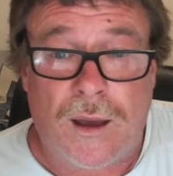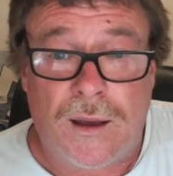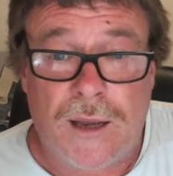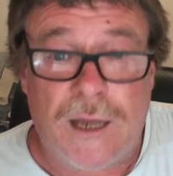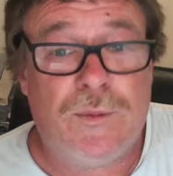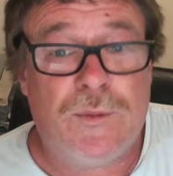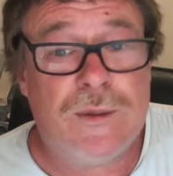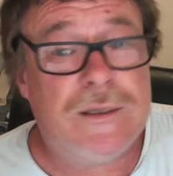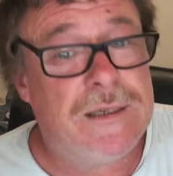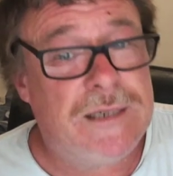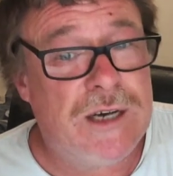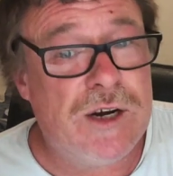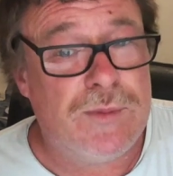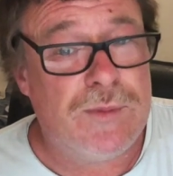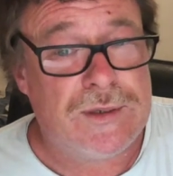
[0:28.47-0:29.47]
it was a
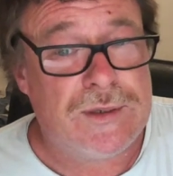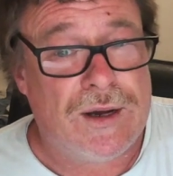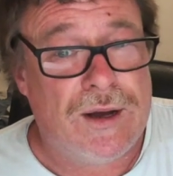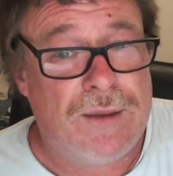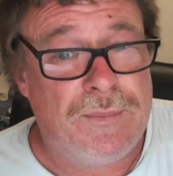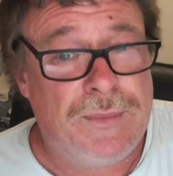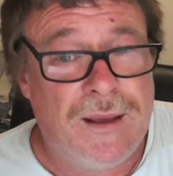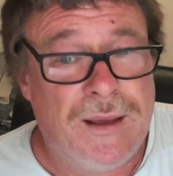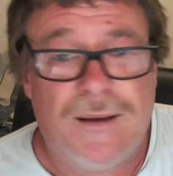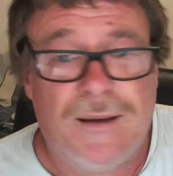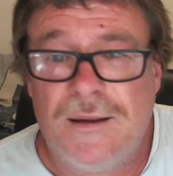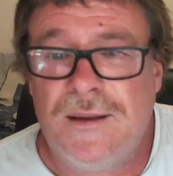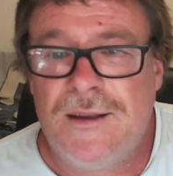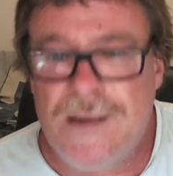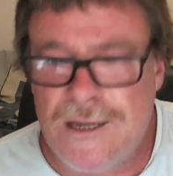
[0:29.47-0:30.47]
terrible time
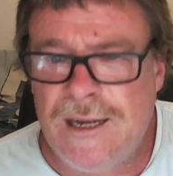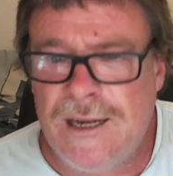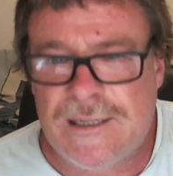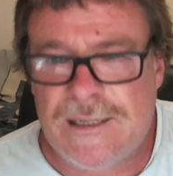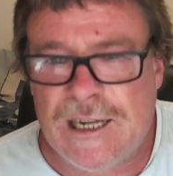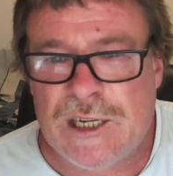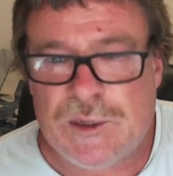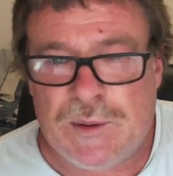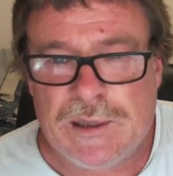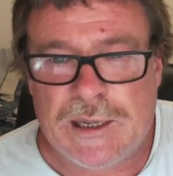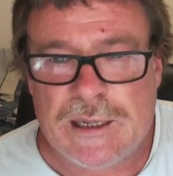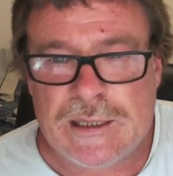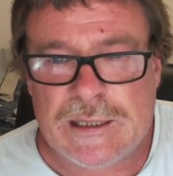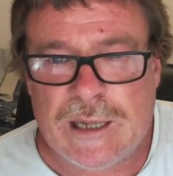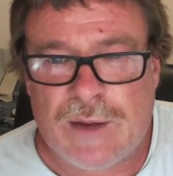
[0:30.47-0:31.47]
you did teach me a
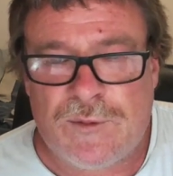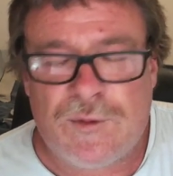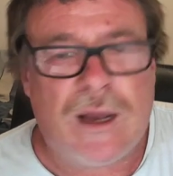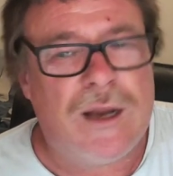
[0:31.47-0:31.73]
lot of stuff,